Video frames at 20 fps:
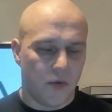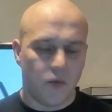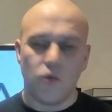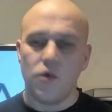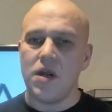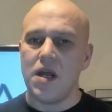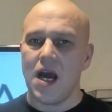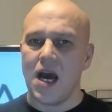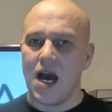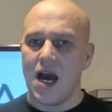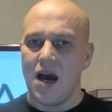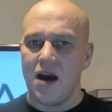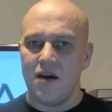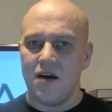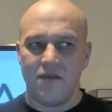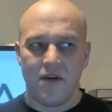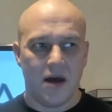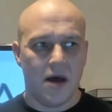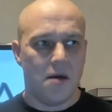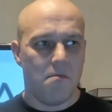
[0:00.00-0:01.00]
We
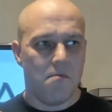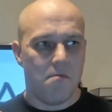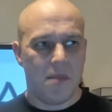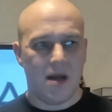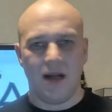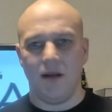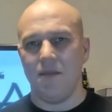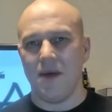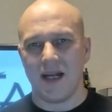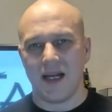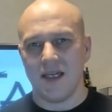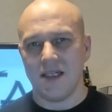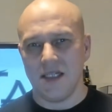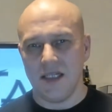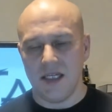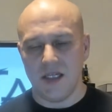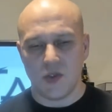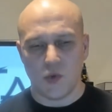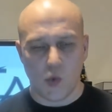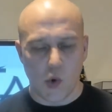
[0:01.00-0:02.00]
have metal
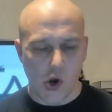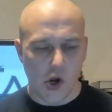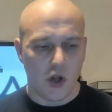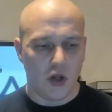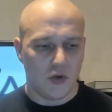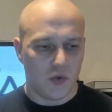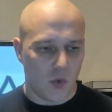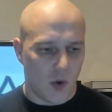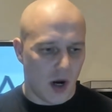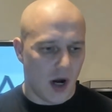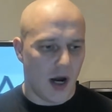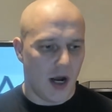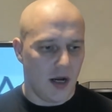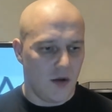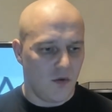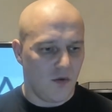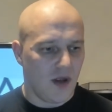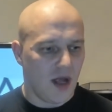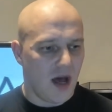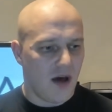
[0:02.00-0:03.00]
magazines worldwide.
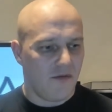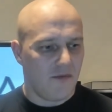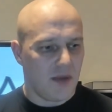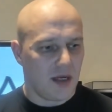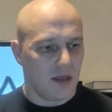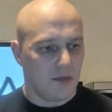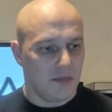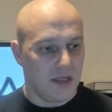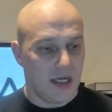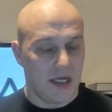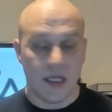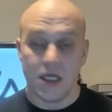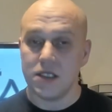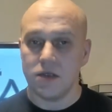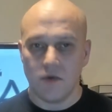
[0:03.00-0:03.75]
We have metal medias.